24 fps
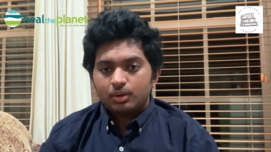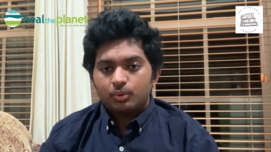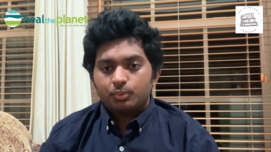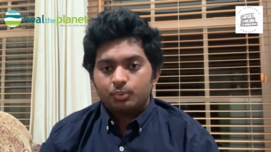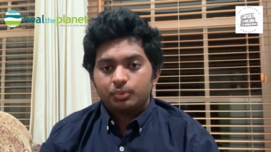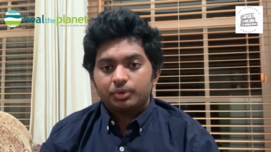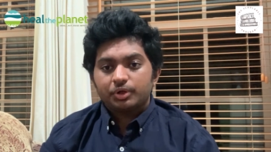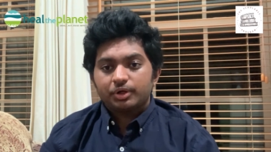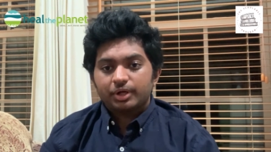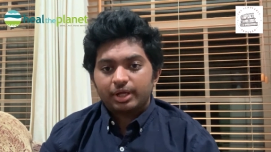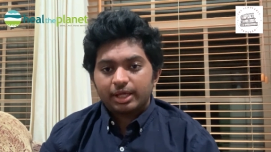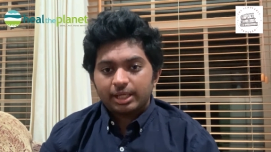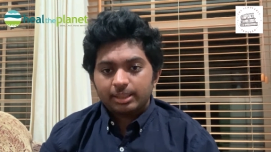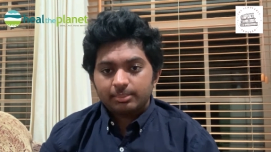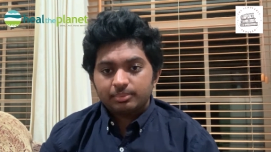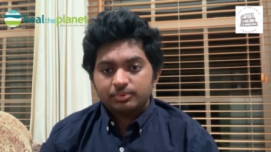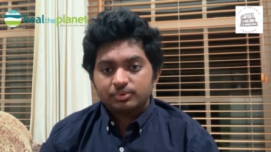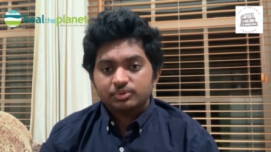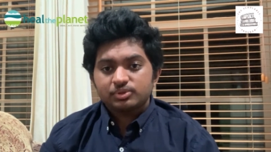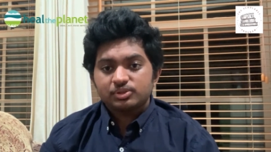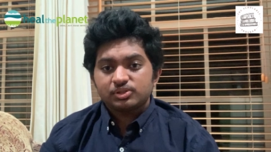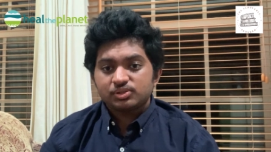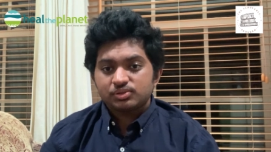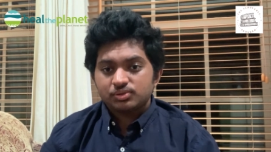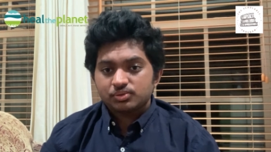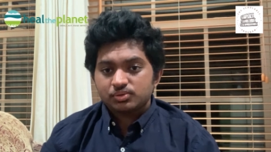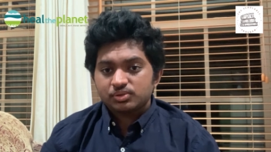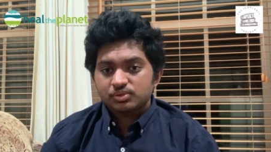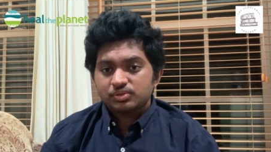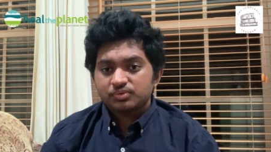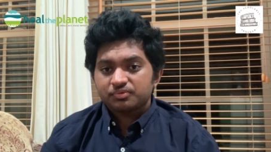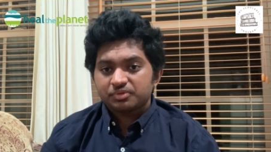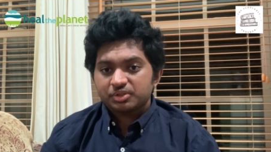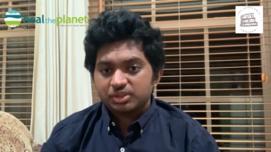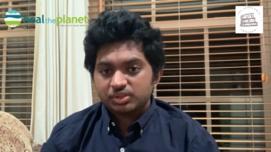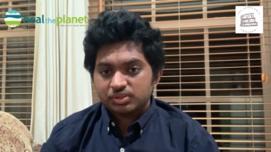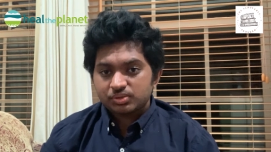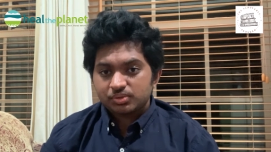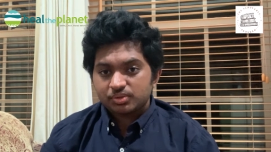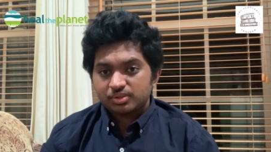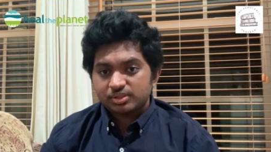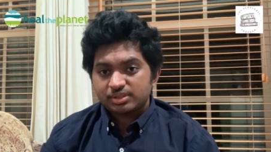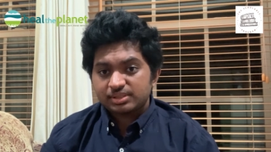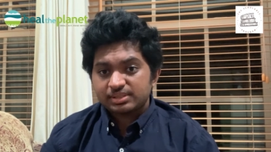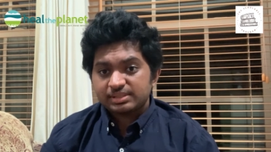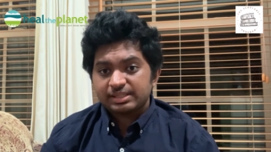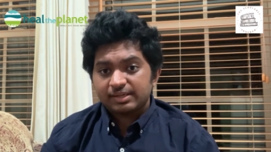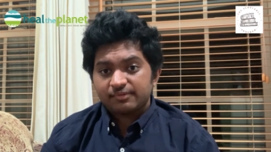we are able to use the
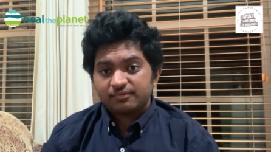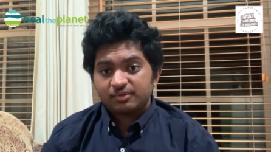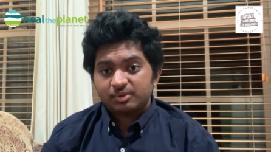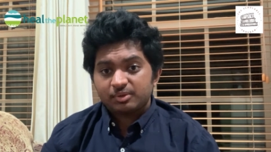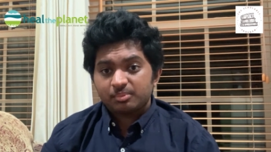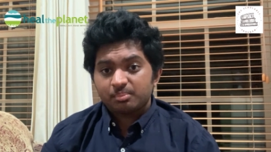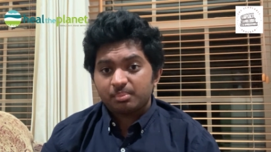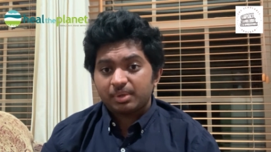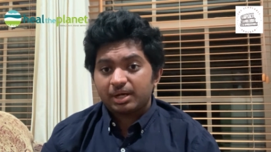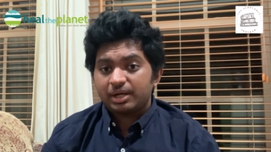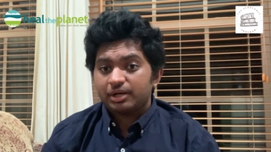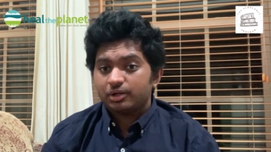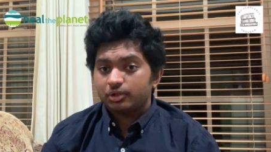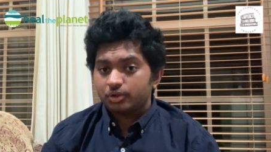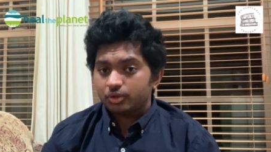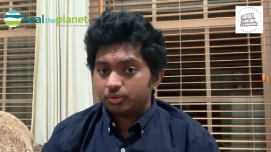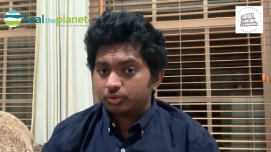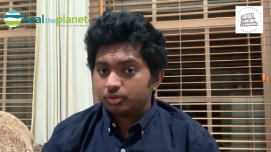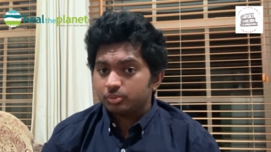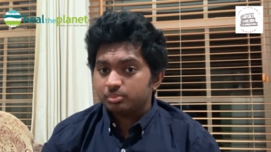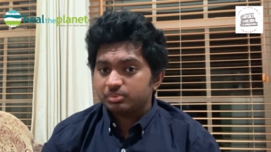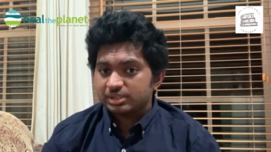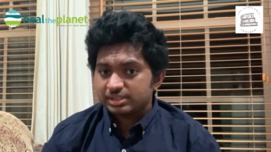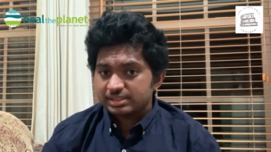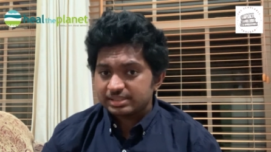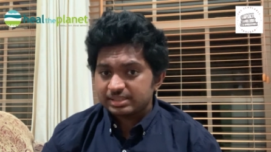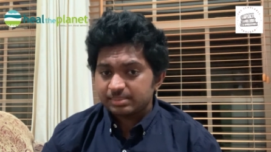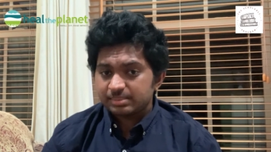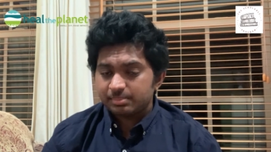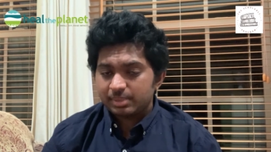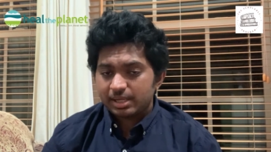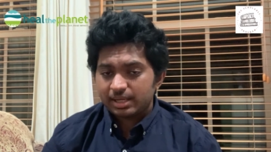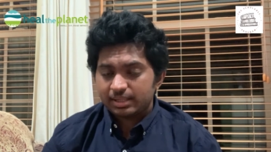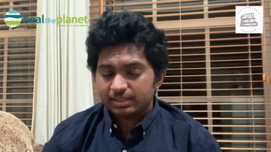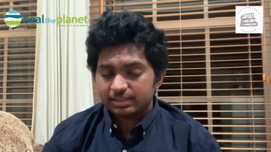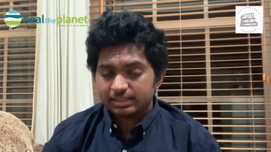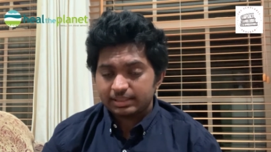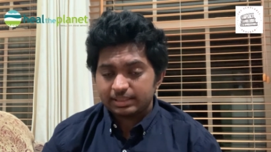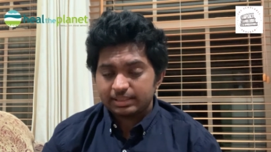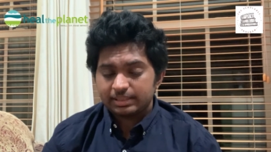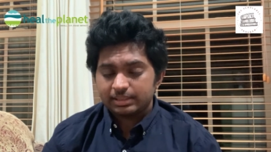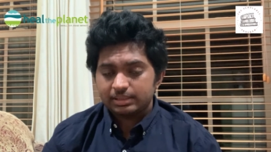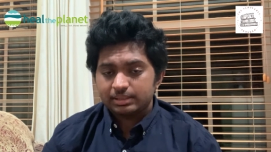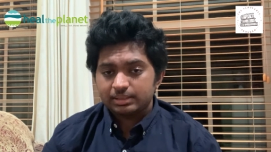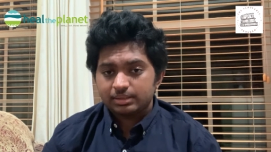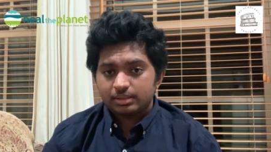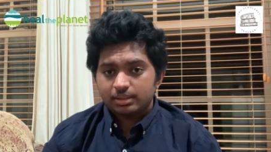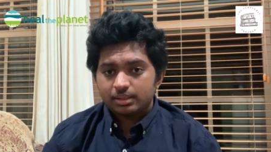resources given by our local municipality
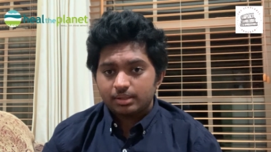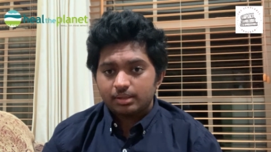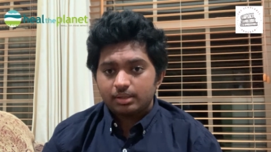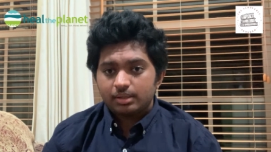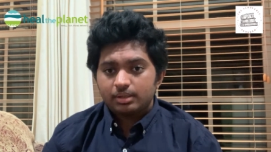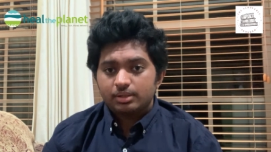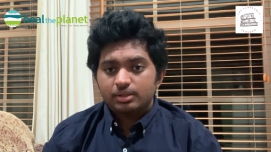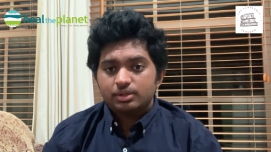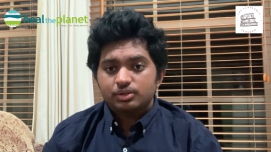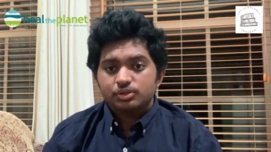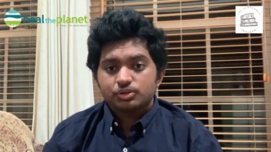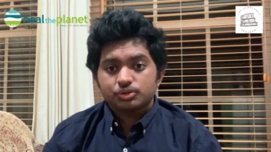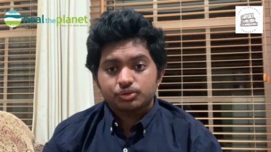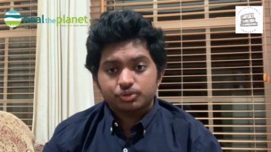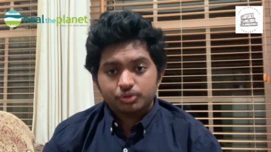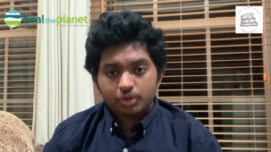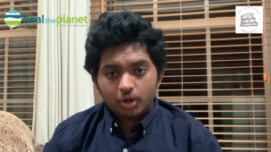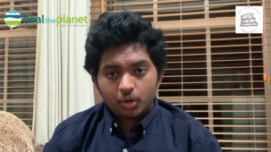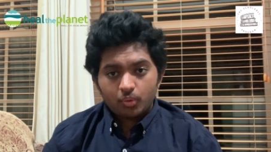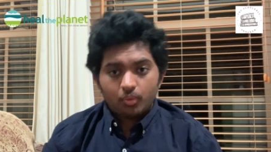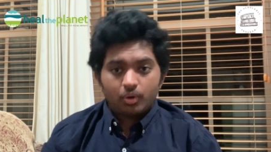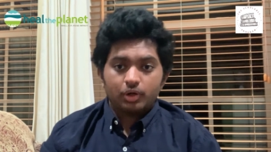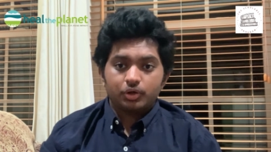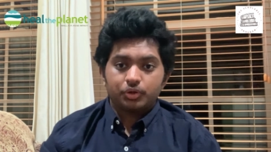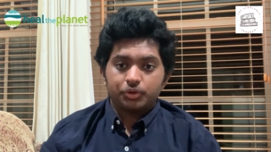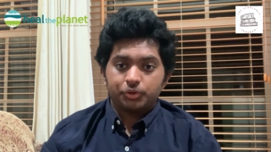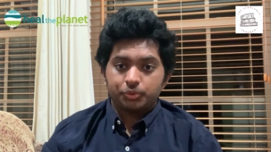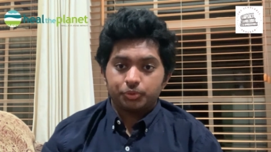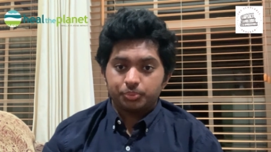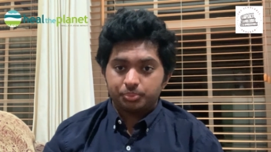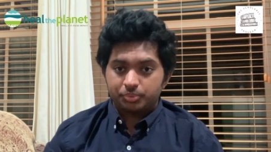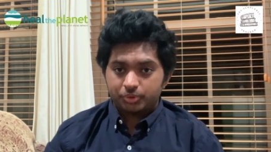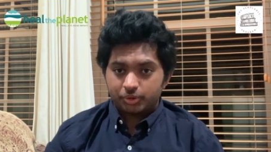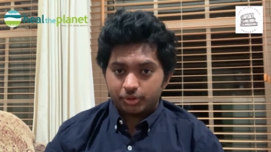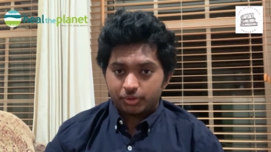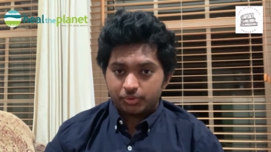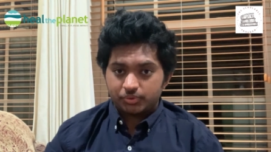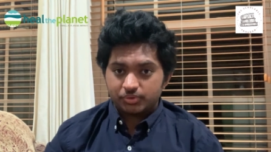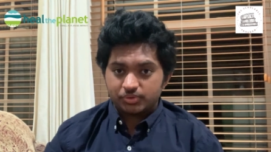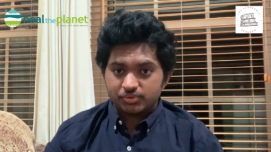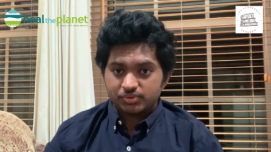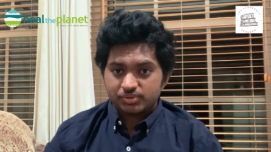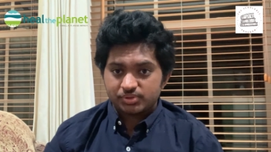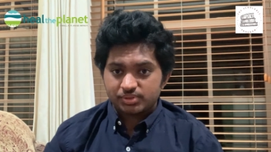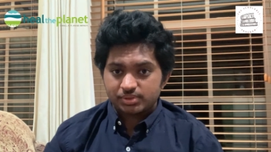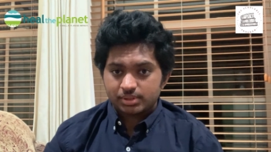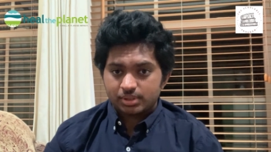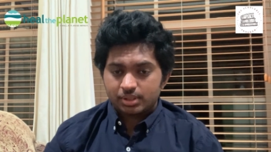to grow our own
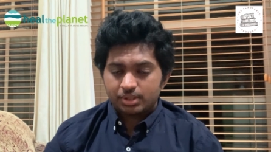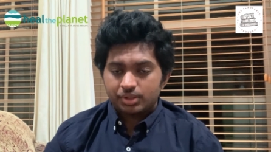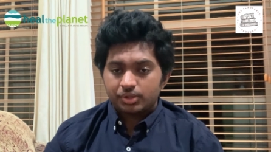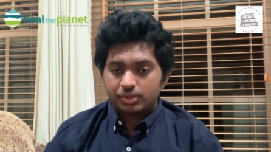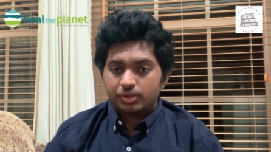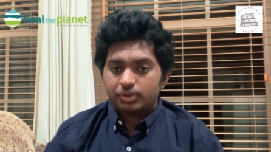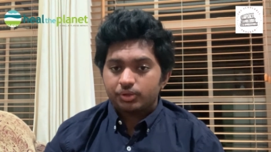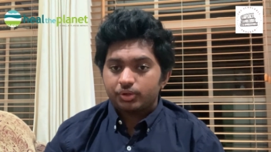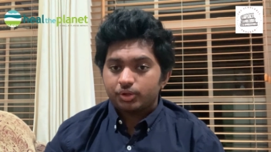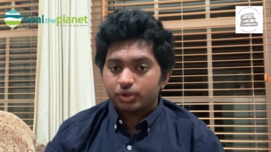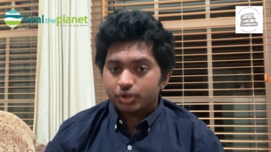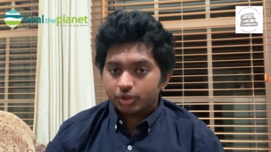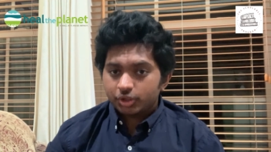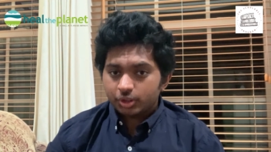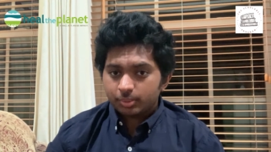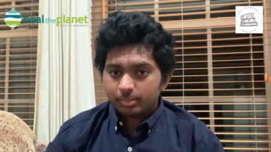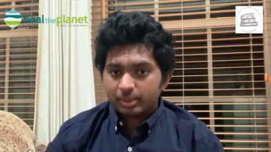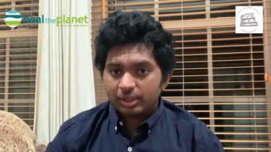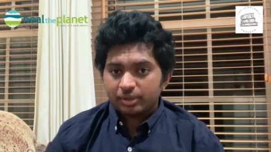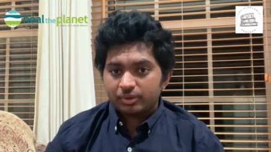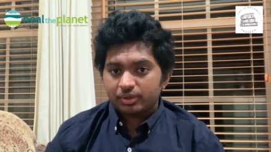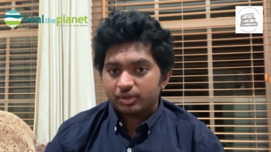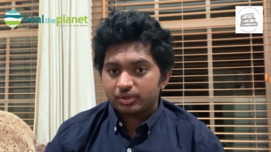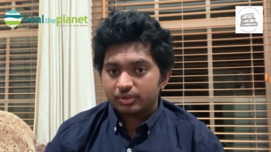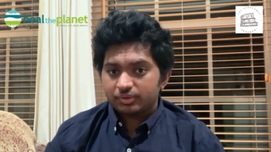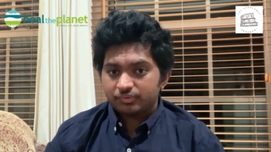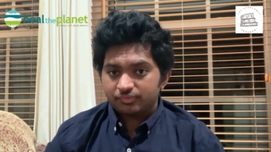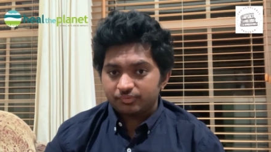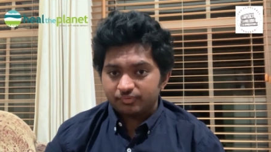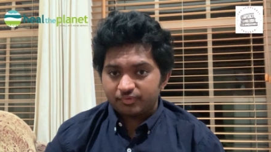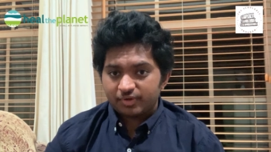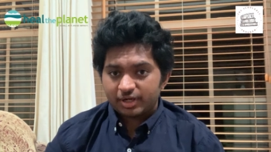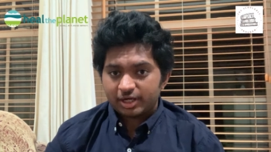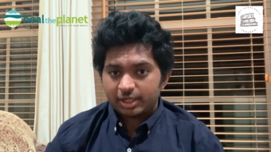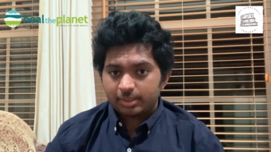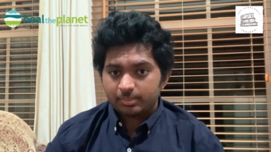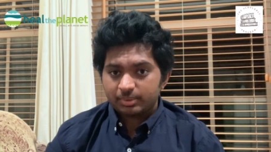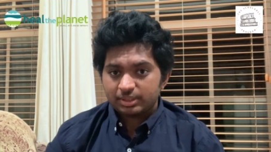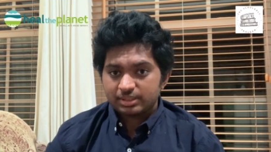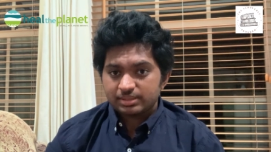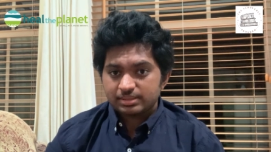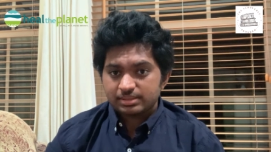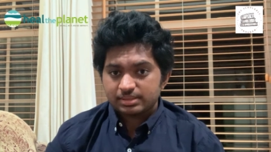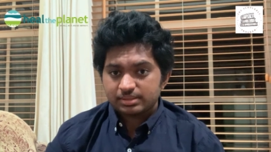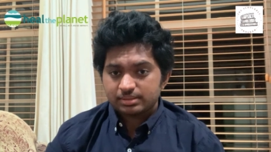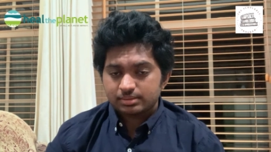produce, learn about our environment,